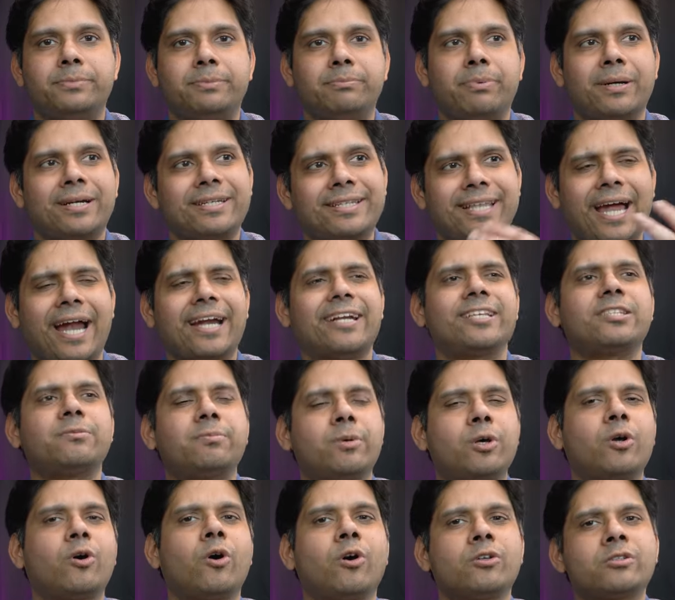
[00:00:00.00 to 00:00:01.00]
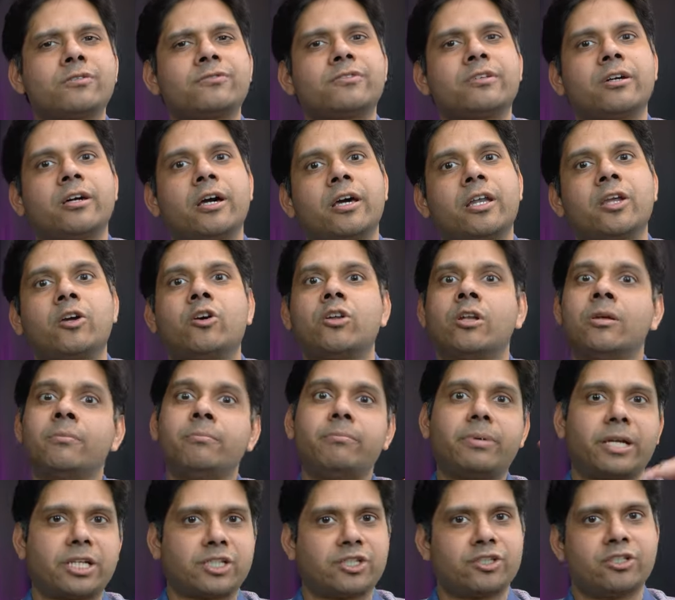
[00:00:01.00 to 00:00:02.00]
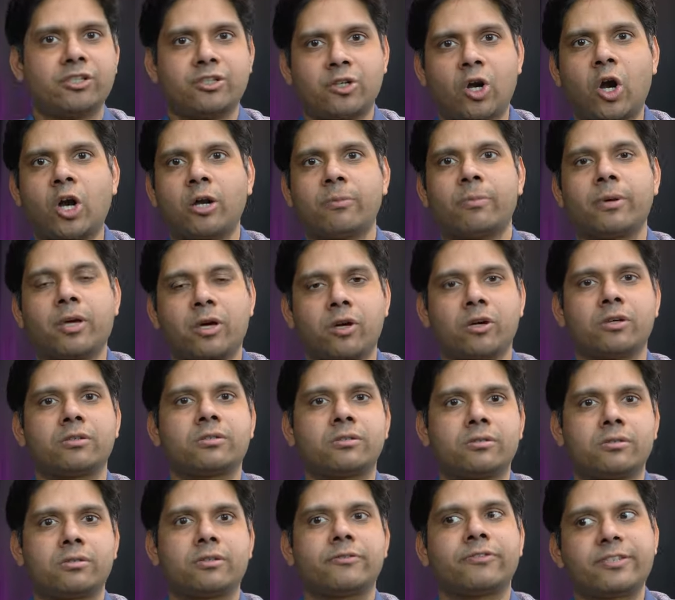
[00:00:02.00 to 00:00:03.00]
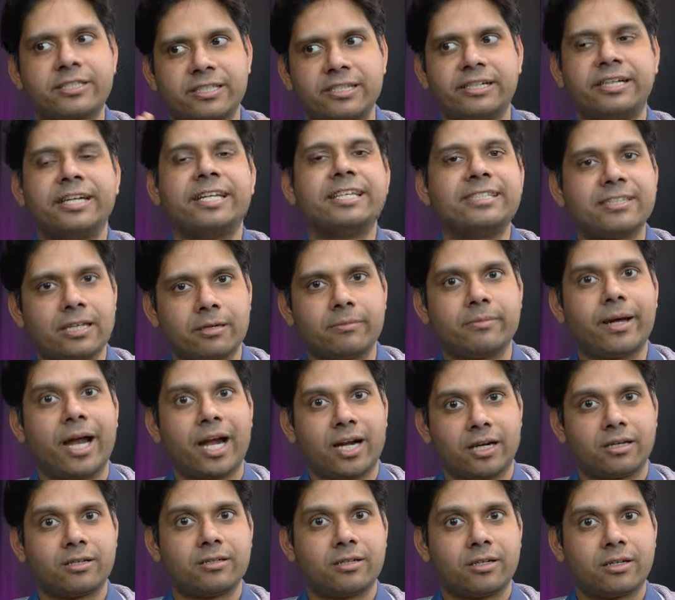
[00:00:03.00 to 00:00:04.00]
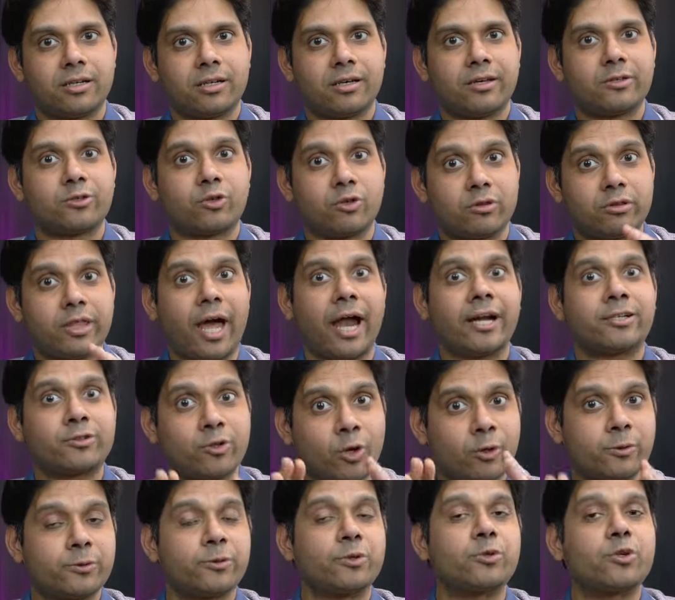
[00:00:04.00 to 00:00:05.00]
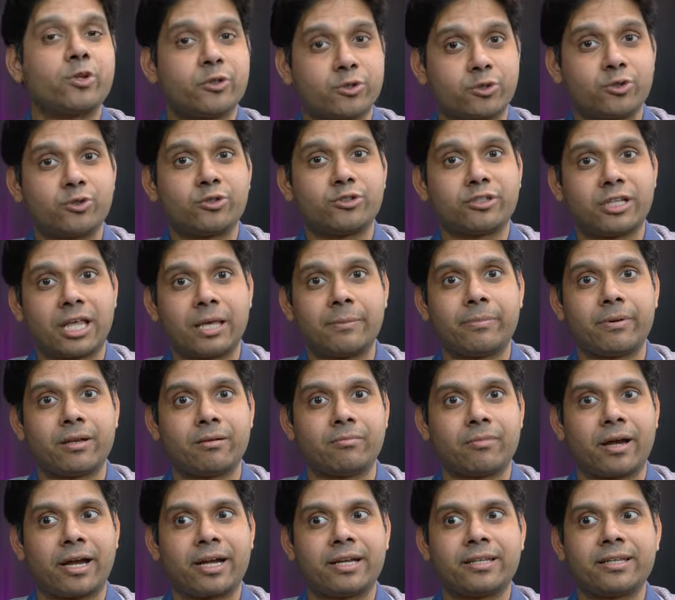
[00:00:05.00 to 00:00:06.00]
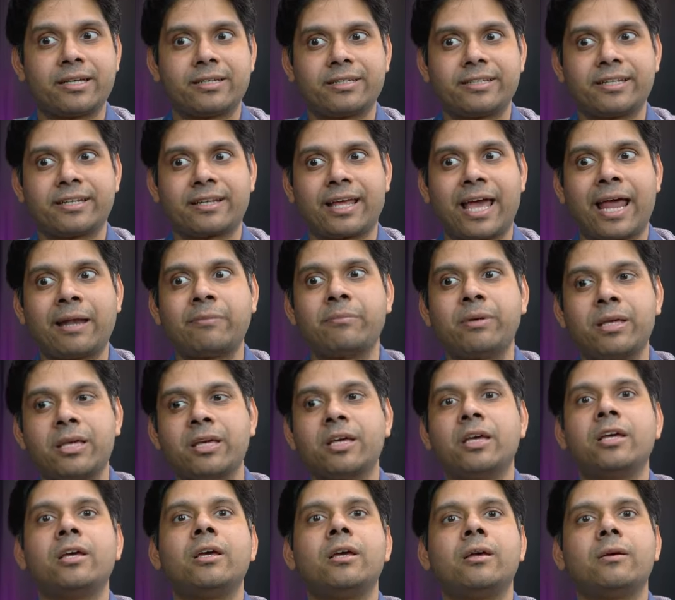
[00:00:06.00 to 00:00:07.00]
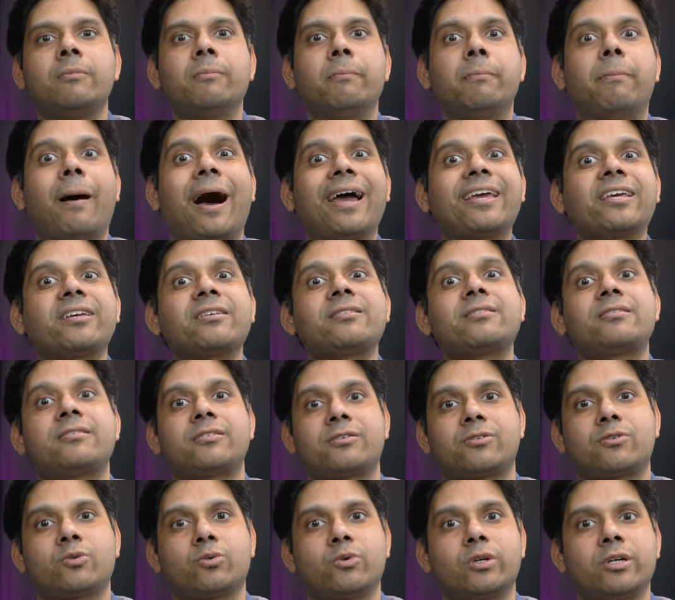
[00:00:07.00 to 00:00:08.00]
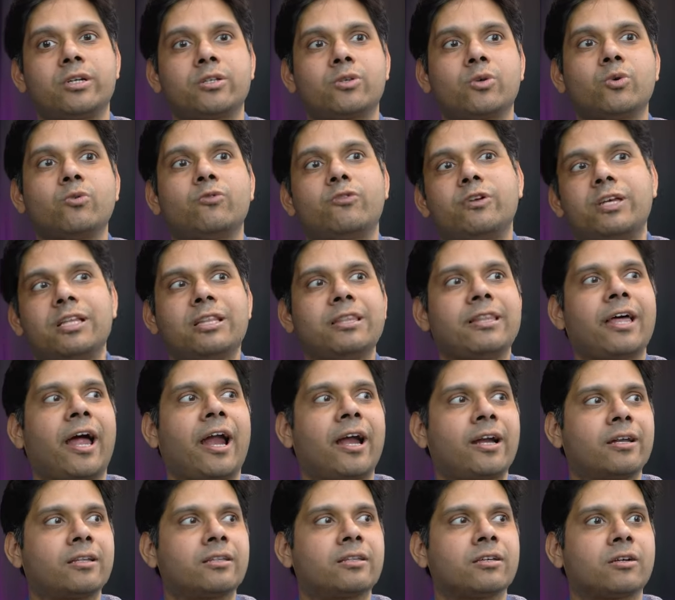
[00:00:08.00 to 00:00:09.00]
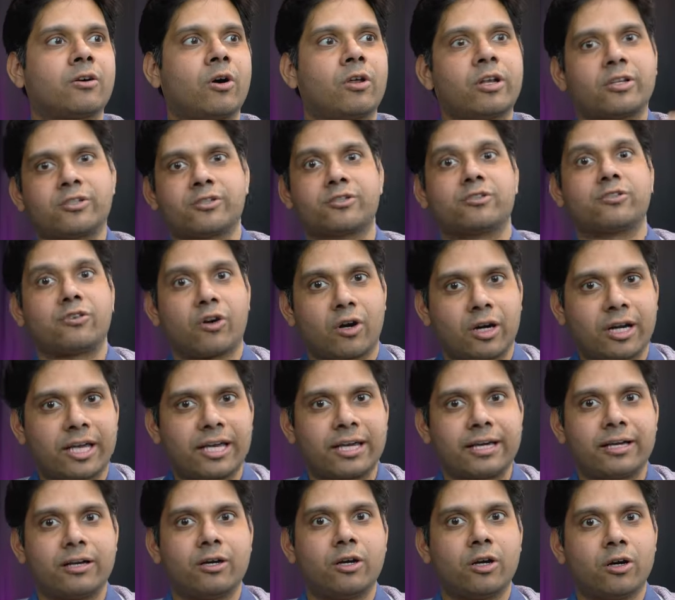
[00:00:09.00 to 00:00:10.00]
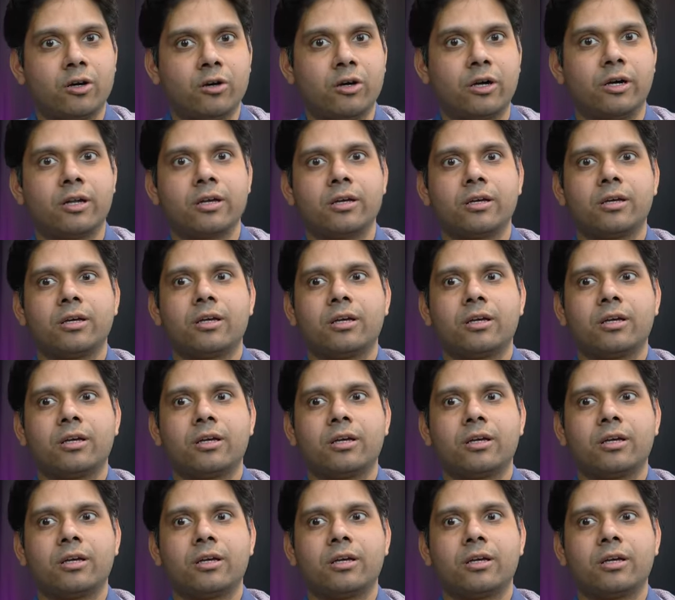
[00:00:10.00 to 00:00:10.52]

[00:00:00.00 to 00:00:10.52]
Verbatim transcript: But that is because of the curriculum pressure, not because the facilities are bad. So that's also you should keep in mind that there can be biased students who feel that the college is not good,